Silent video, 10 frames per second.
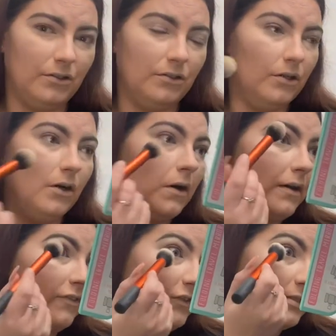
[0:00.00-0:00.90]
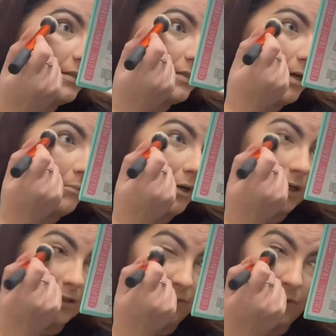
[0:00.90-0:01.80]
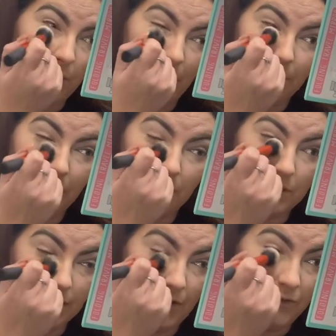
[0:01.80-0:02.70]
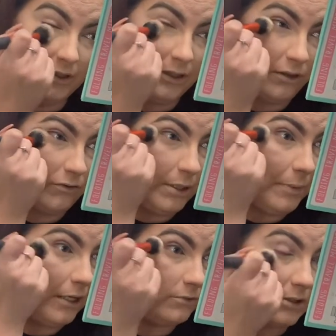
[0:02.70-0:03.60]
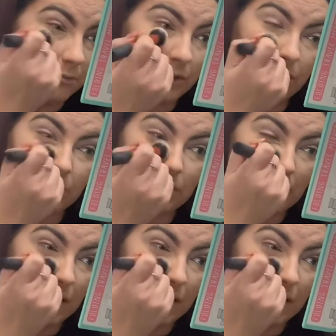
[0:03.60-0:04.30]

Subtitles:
know if it's the same price everywhere, but it was definitely £3 in Boots.